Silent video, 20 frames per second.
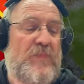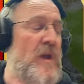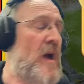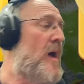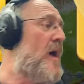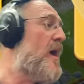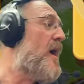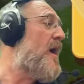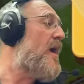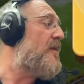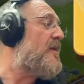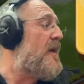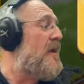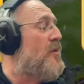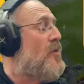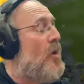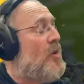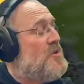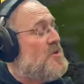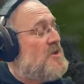They're
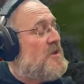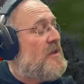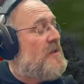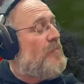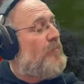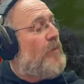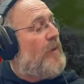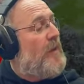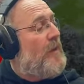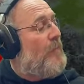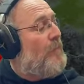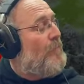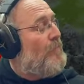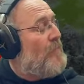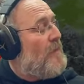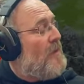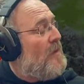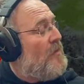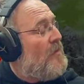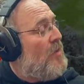not cheap, Pete.
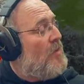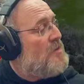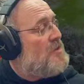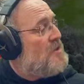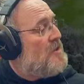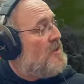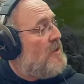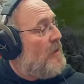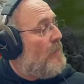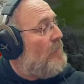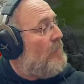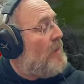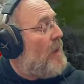They're not cheap.